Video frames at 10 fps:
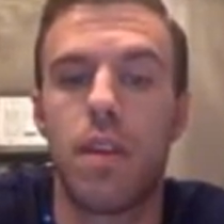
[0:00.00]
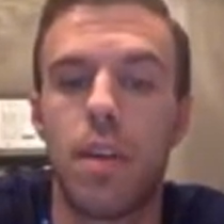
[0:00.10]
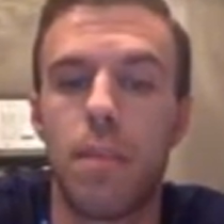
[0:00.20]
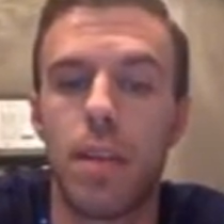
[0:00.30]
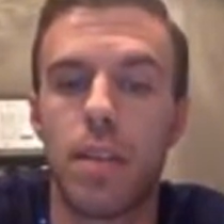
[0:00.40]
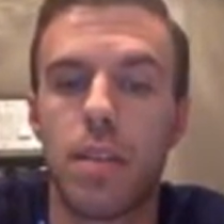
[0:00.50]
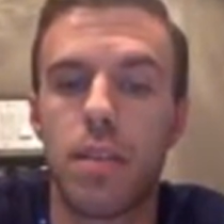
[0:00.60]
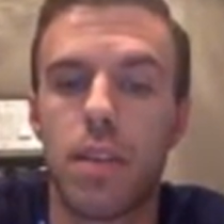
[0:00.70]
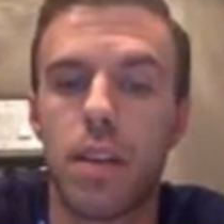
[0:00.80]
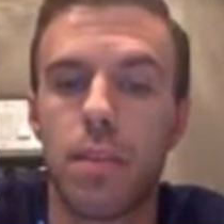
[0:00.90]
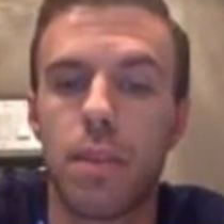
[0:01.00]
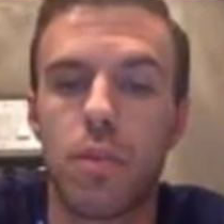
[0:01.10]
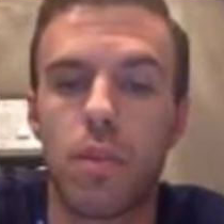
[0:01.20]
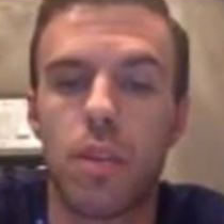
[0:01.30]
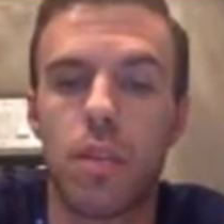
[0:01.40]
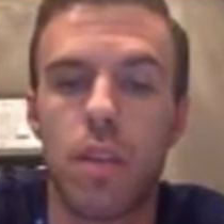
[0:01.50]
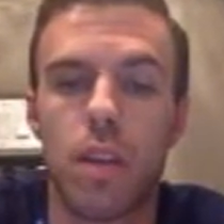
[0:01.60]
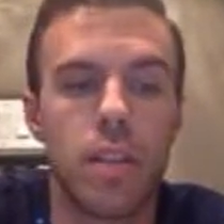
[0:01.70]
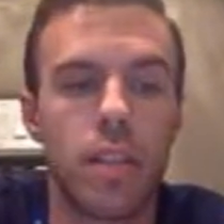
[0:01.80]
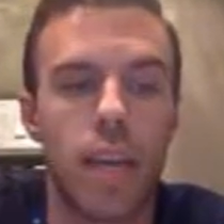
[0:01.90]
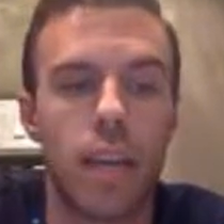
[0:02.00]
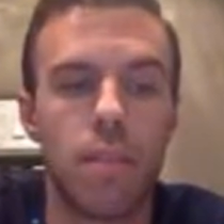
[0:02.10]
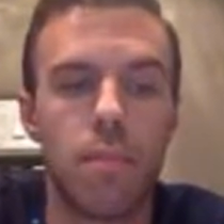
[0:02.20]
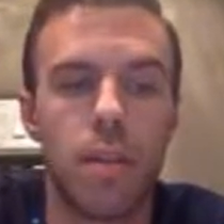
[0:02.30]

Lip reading: It paints the picture of the son, Caleb,